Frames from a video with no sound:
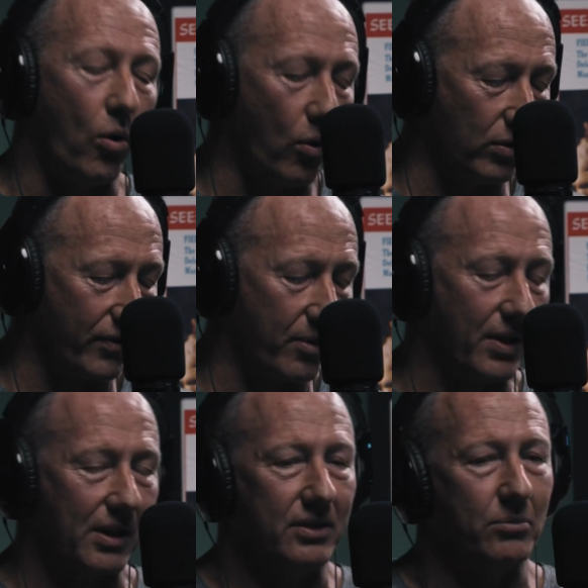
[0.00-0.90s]
all of the
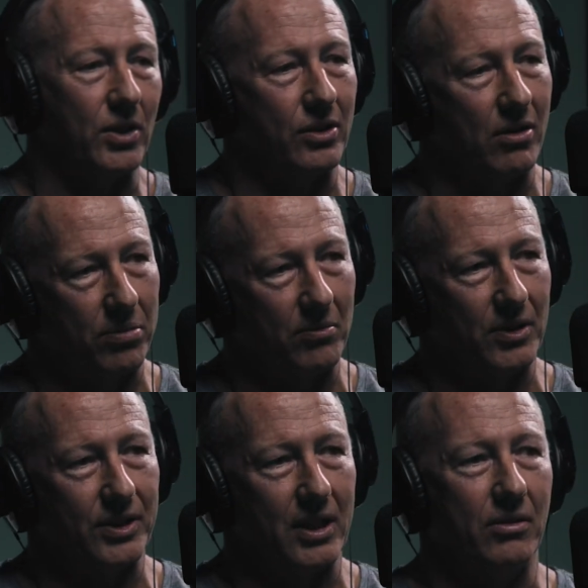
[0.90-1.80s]
bugs that might
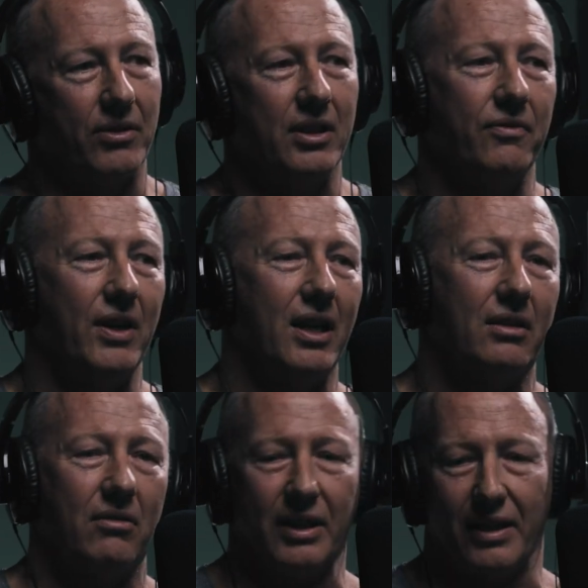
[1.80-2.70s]
compromise your health. And if you
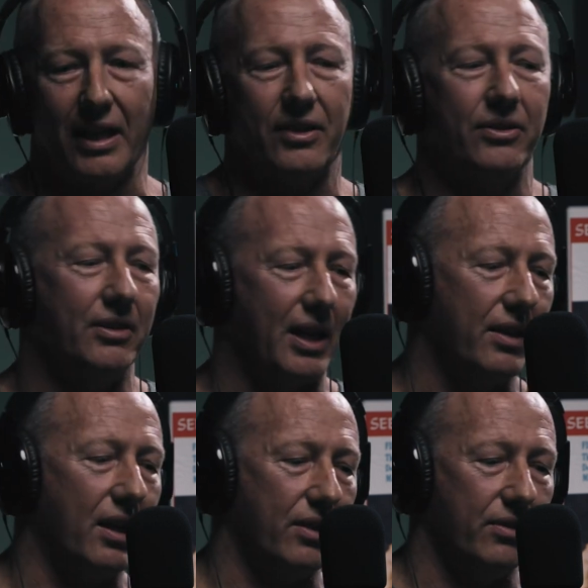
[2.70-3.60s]
had like that dude
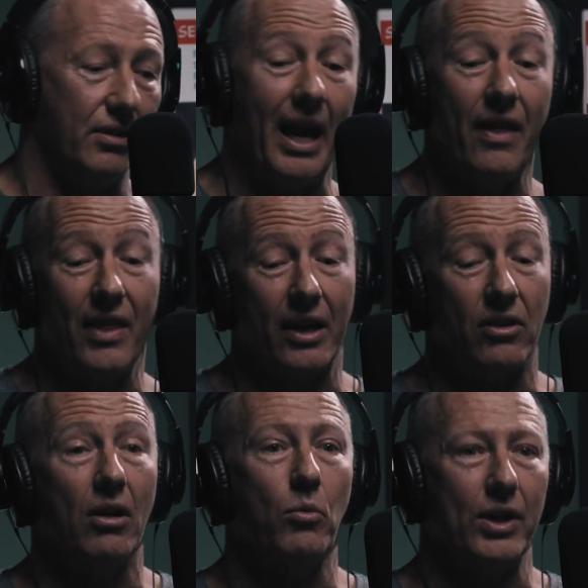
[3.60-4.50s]
and
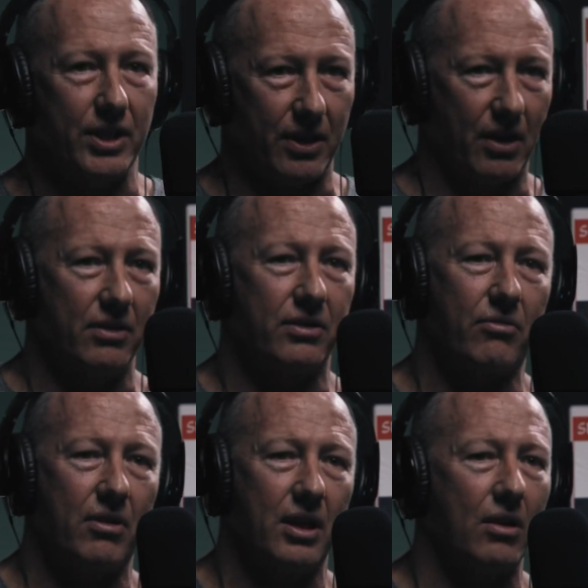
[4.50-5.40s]
that guy, once you get those
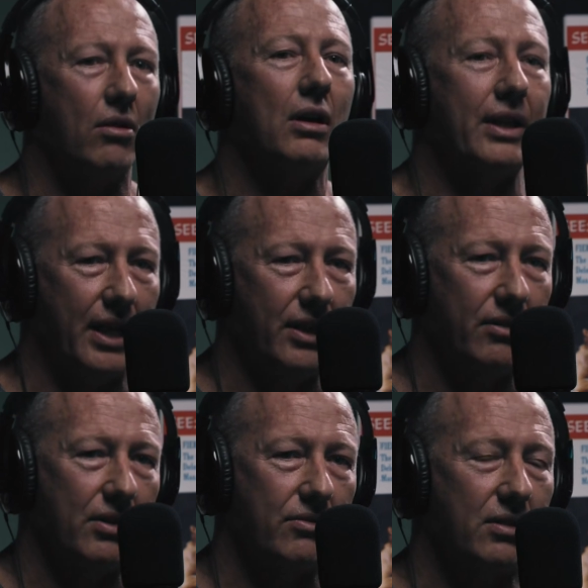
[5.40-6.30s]
three there,
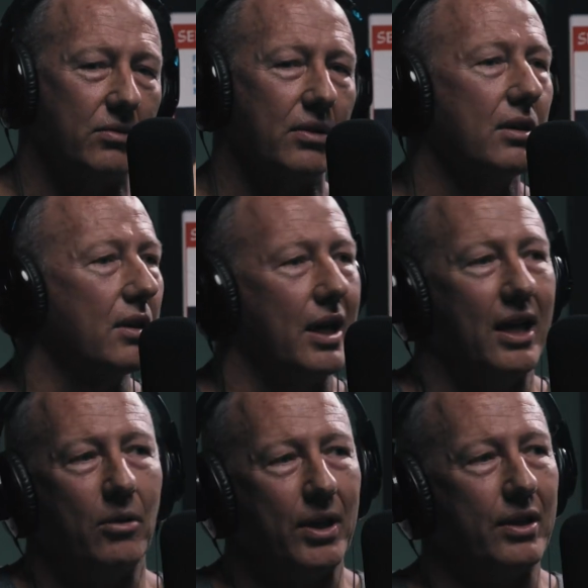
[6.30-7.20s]
then you're in trouble.
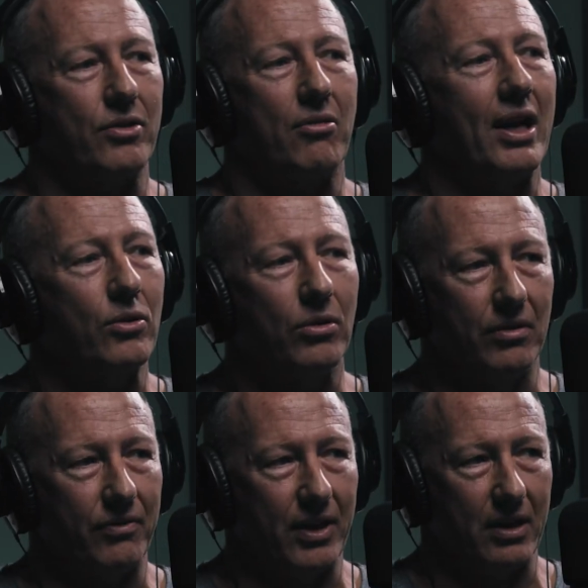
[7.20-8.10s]
How are we going to track
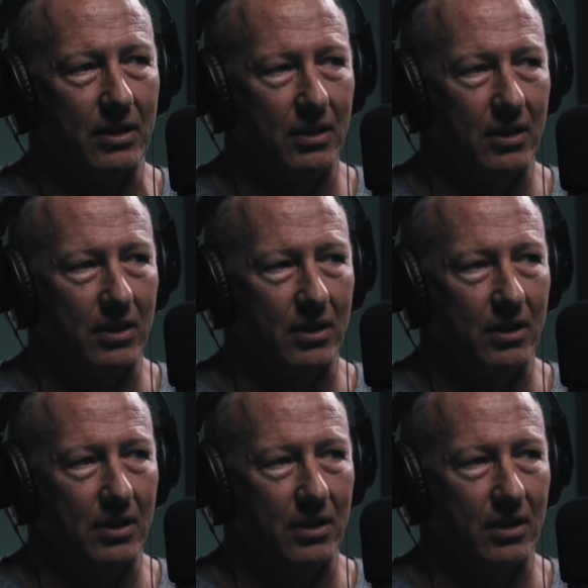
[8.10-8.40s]
all of that?